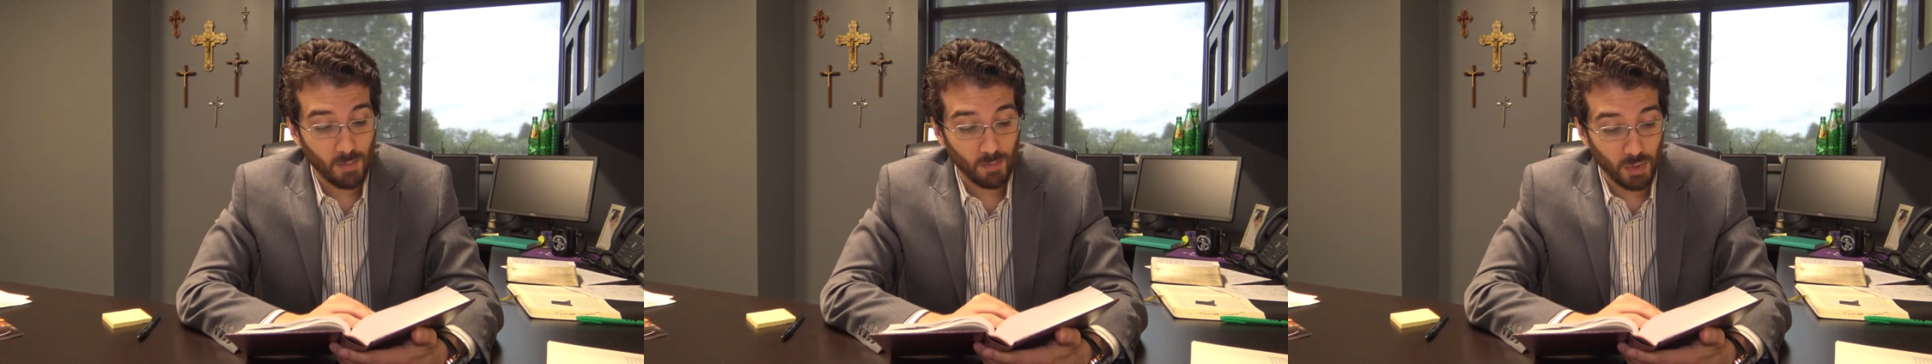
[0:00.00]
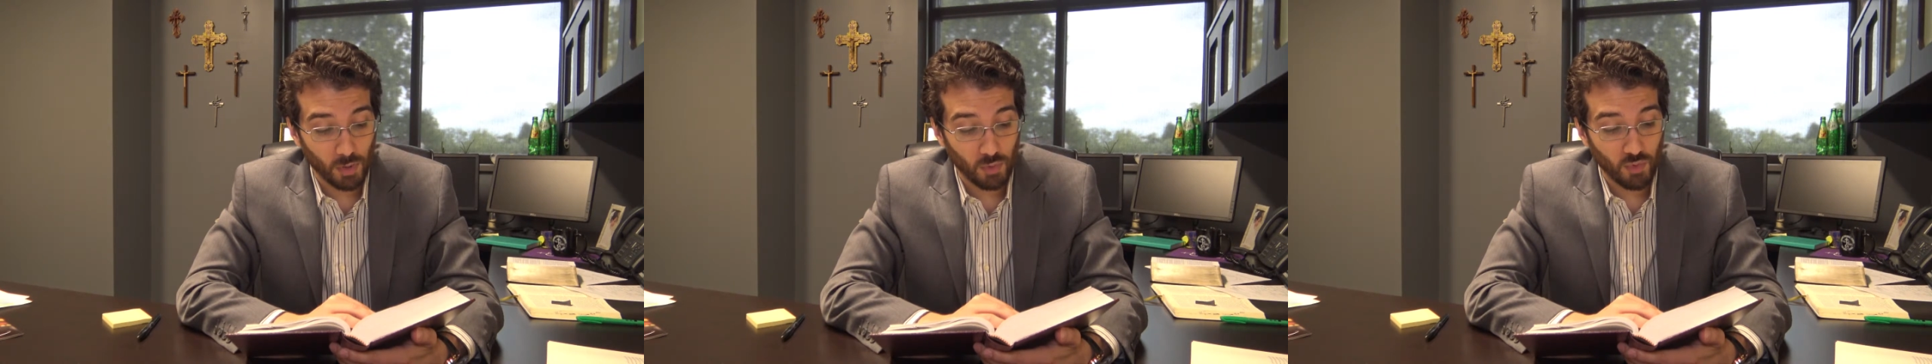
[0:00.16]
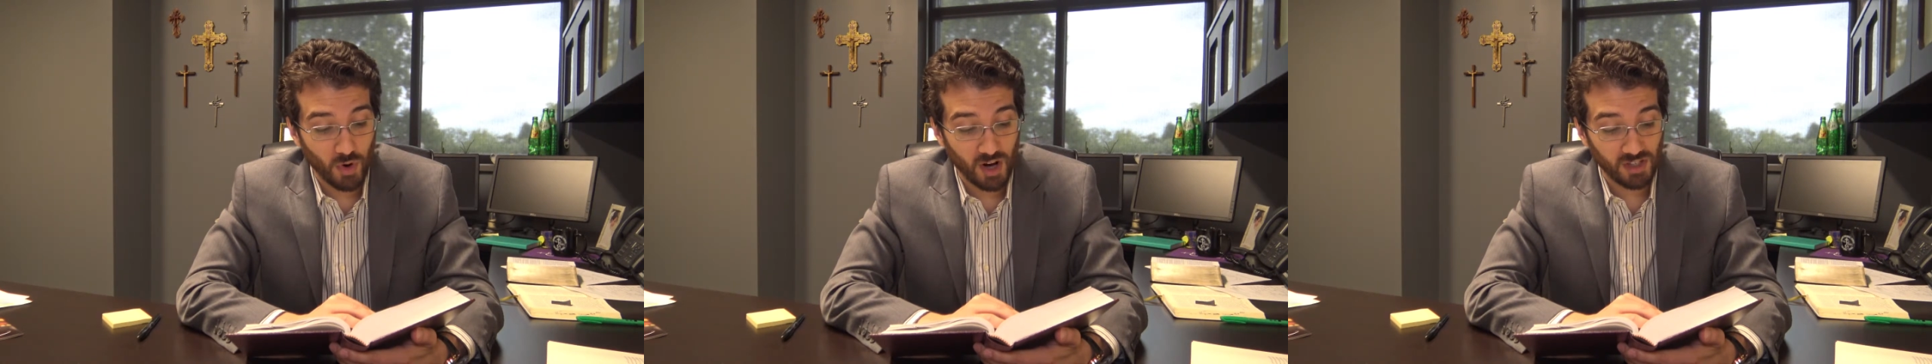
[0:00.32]

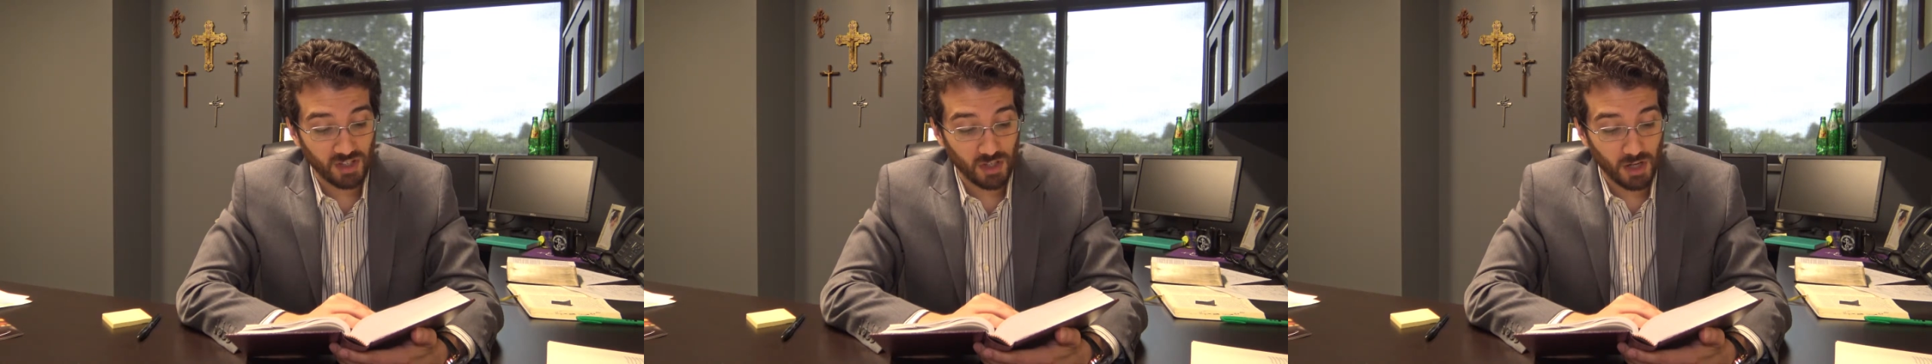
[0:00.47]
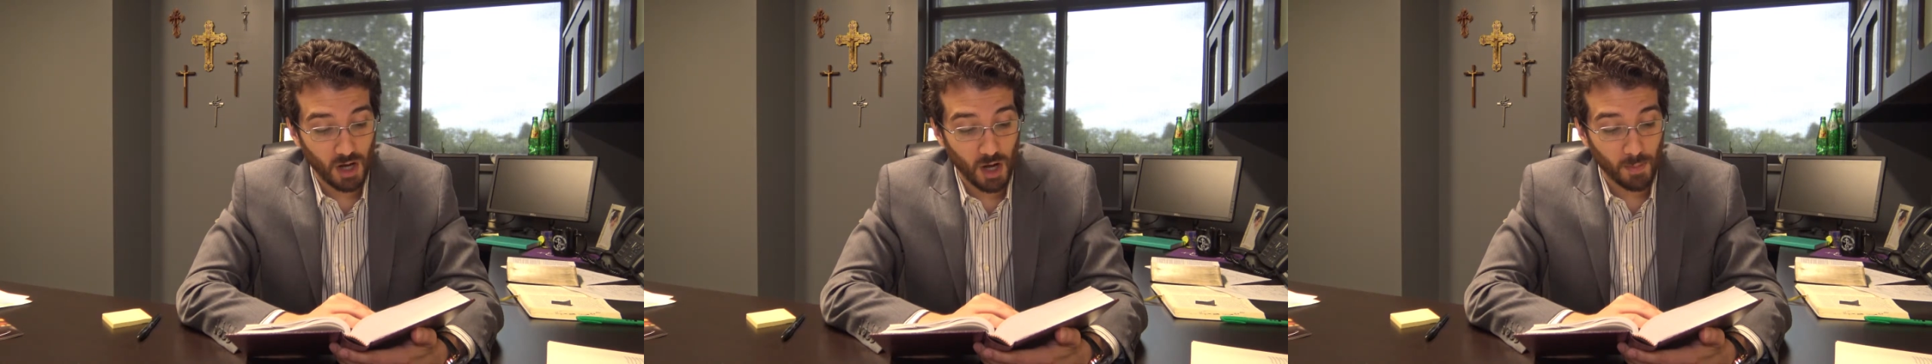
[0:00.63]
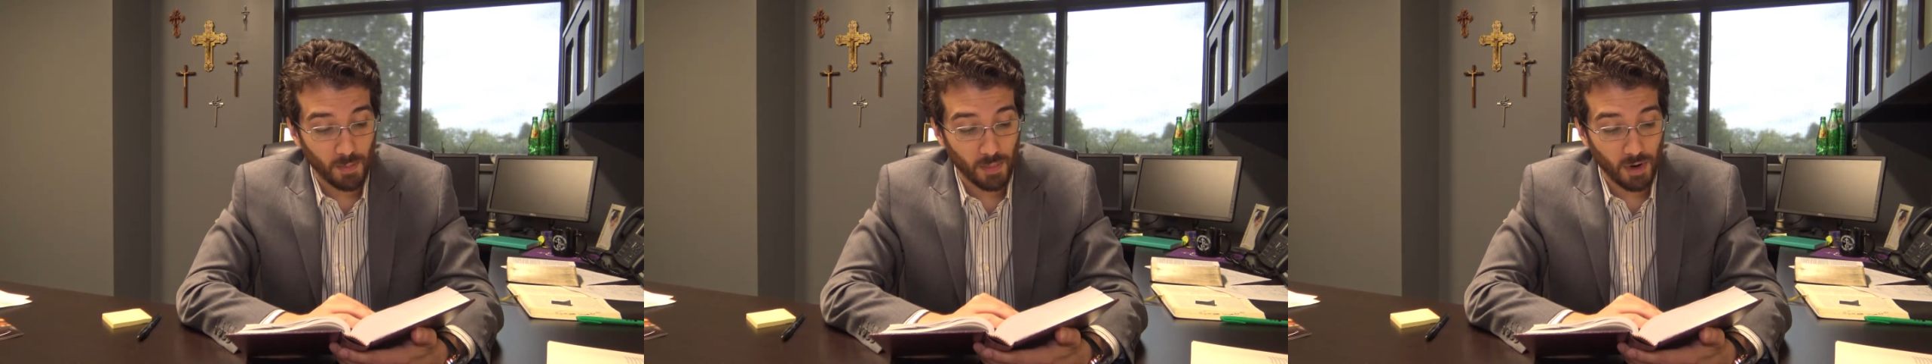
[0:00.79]
but raise it
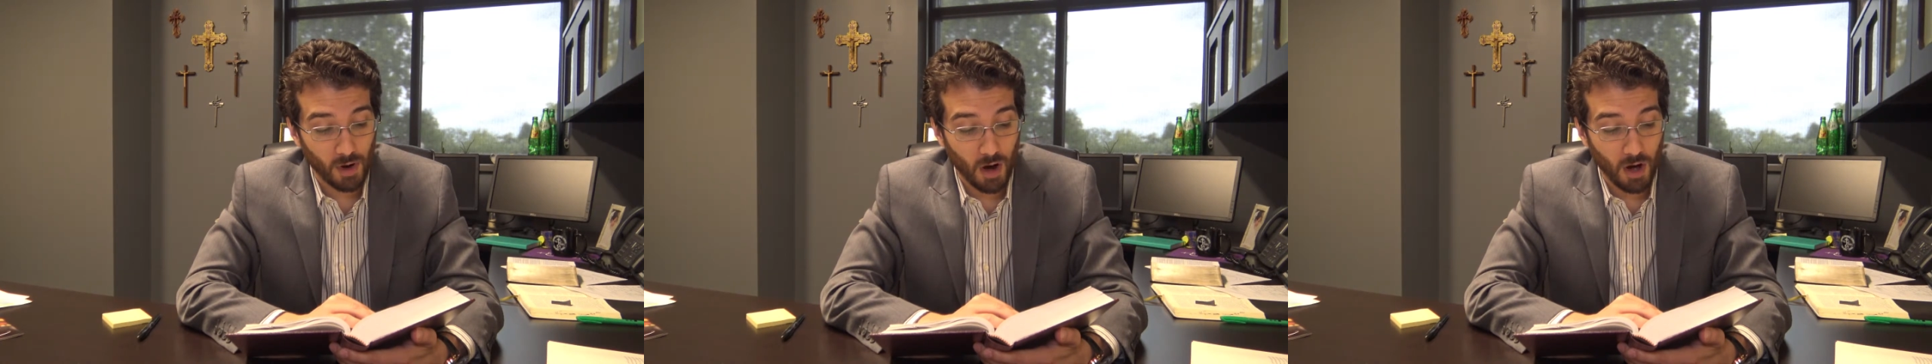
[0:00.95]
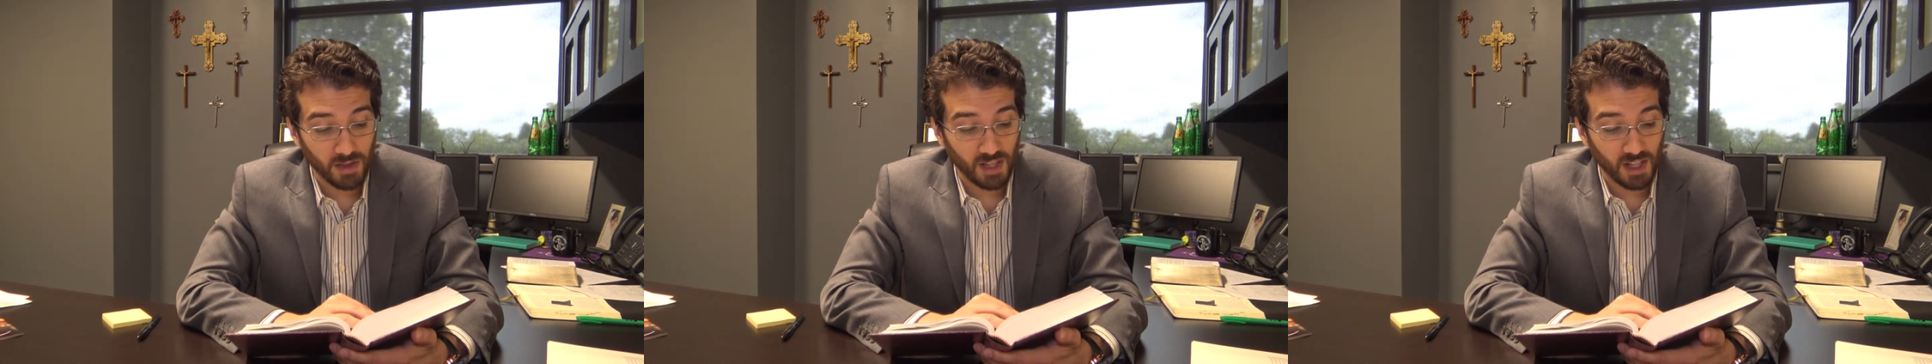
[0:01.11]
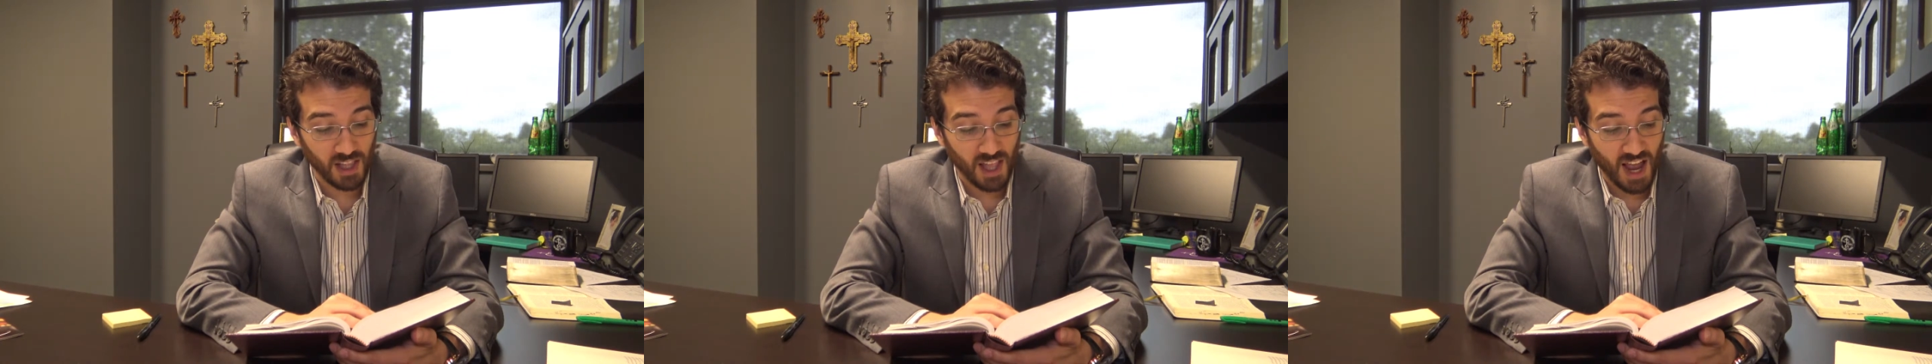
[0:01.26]
up
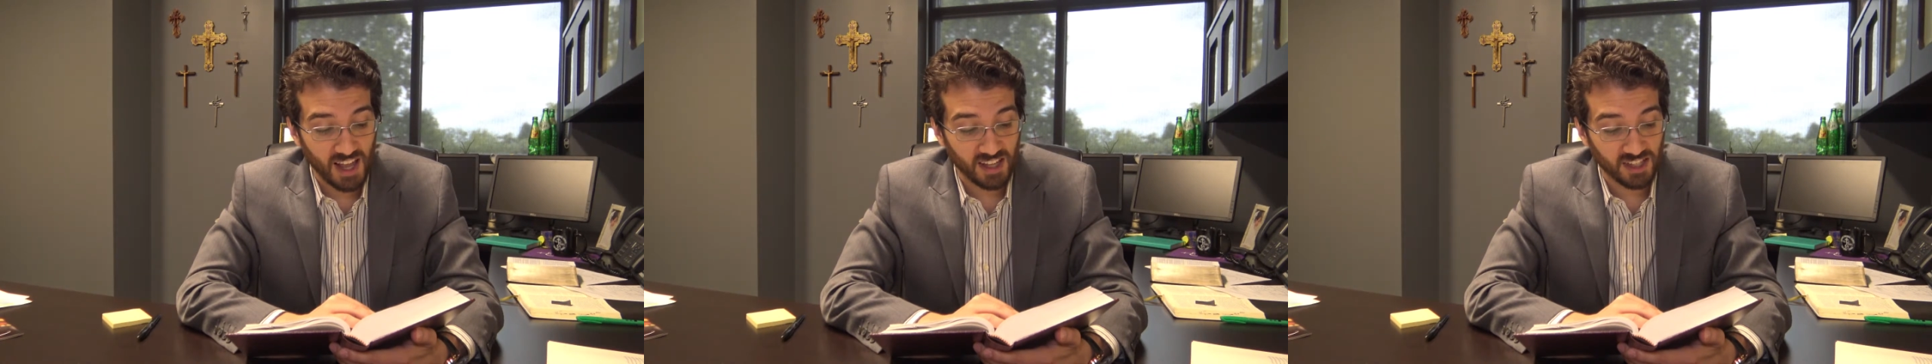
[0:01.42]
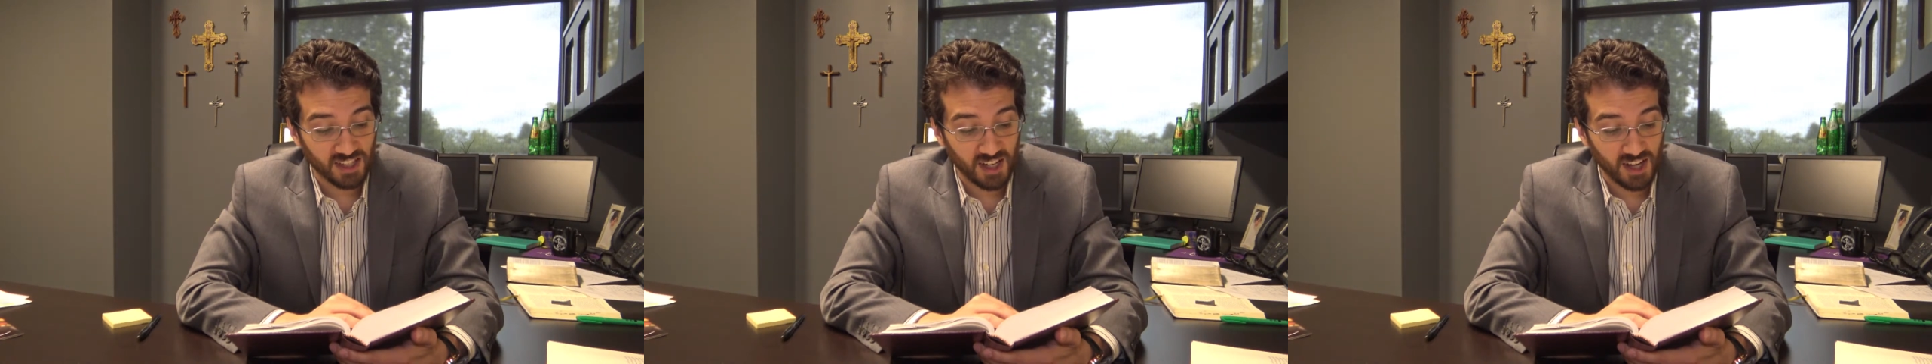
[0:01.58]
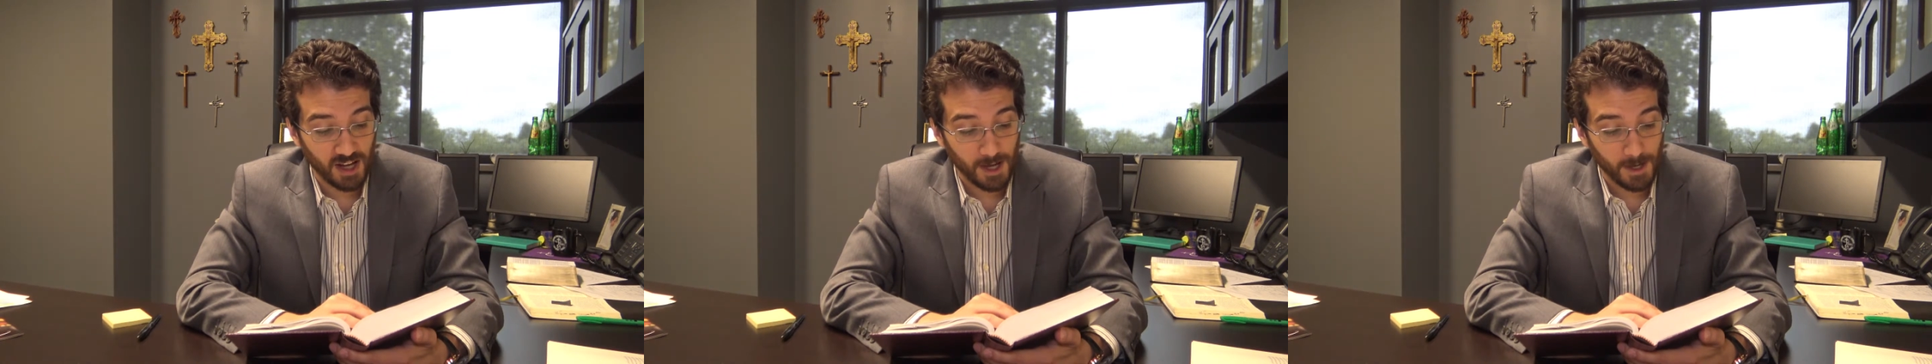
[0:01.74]
on the
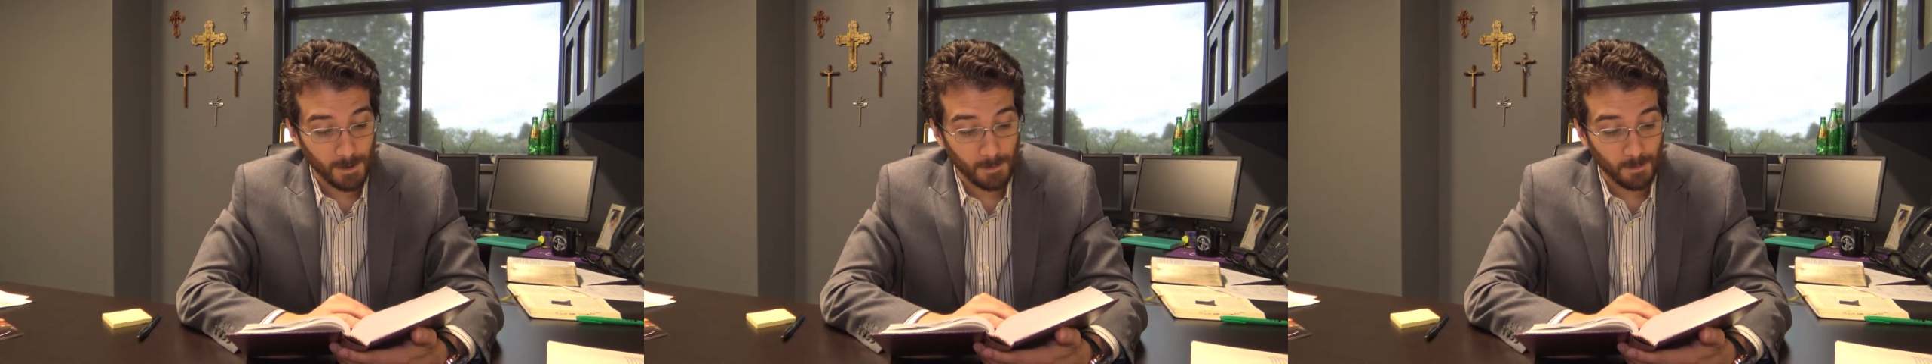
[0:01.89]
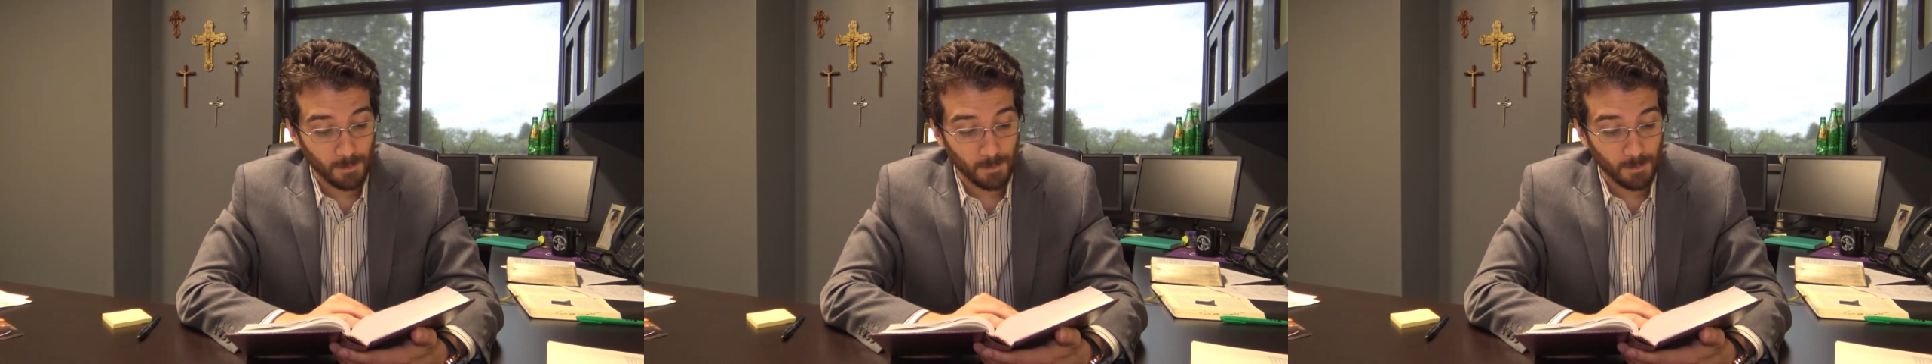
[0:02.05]
last day.